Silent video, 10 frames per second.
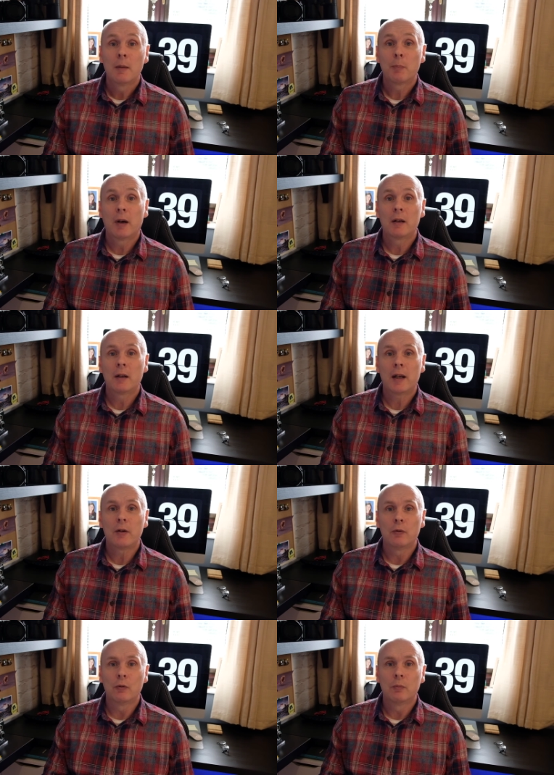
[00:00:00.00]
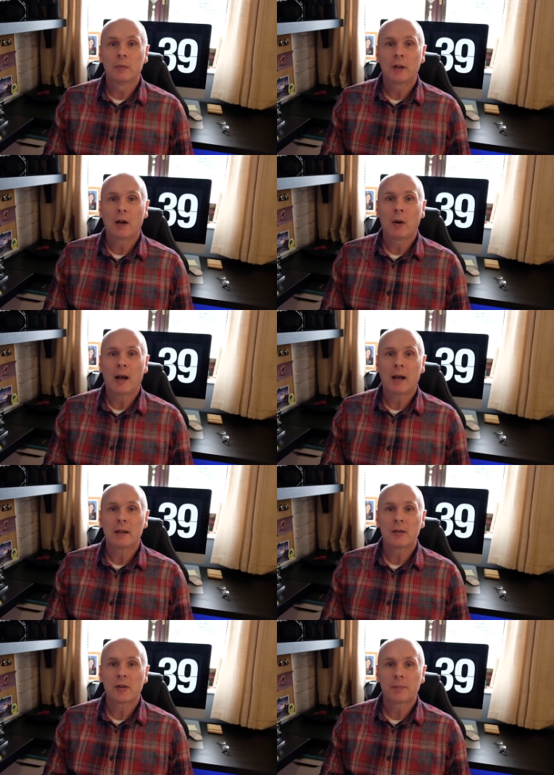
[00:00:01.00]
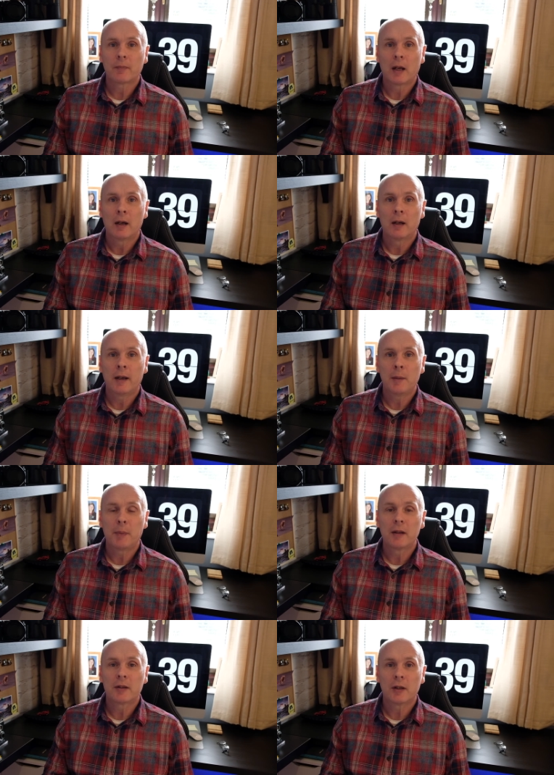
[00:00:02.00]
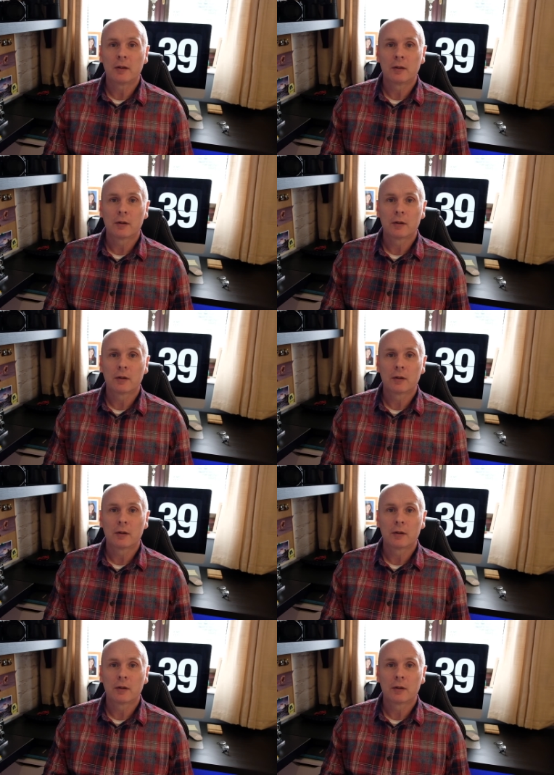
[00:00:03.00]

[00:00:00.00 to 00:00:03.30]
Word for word: But Lightroom now has uh, a built-in